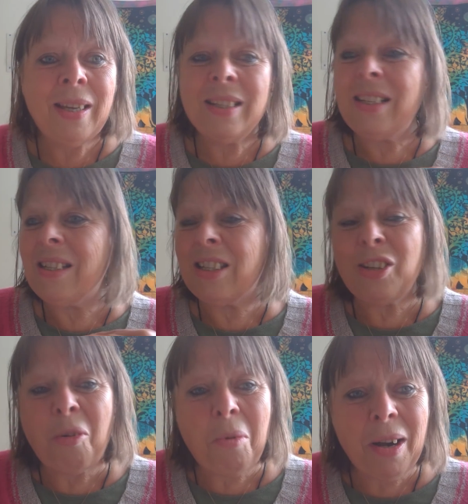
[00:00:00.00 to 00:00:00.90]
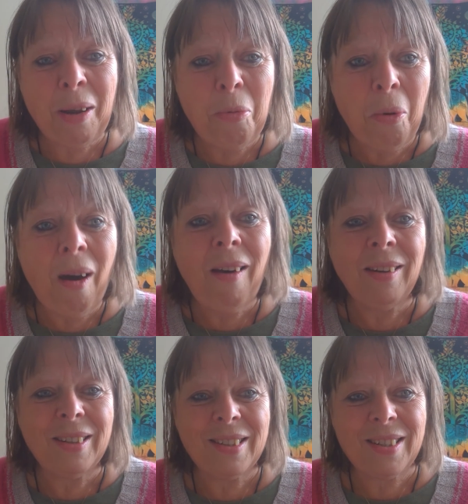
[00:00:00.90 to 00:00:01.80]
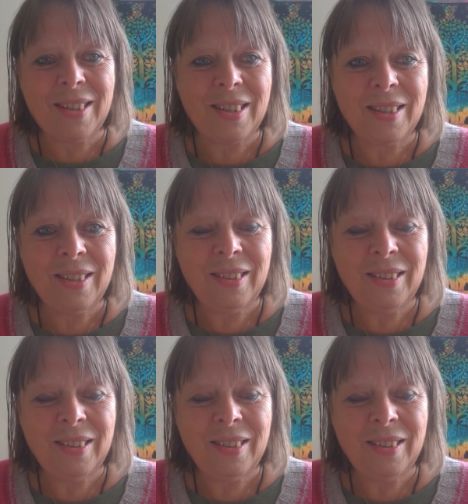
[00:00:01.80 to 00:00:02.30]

This is not what I want.